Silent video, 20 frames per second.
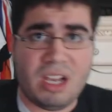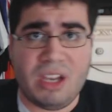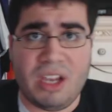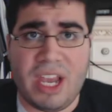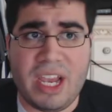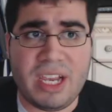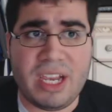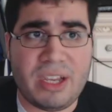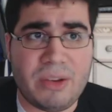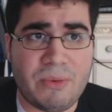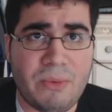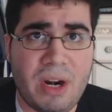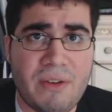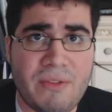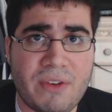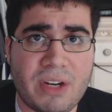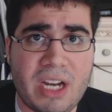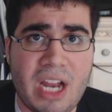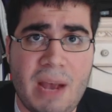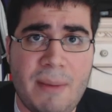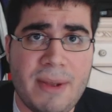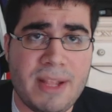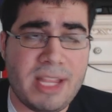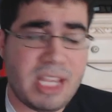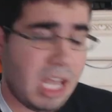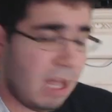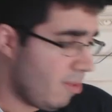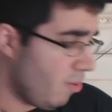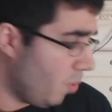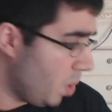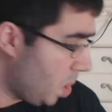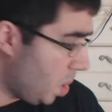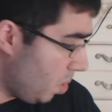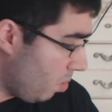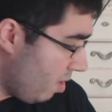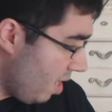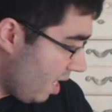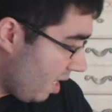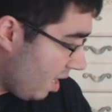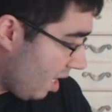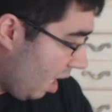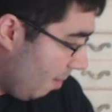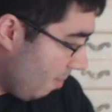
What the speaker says: like, whatever, comment. Tell me what you think.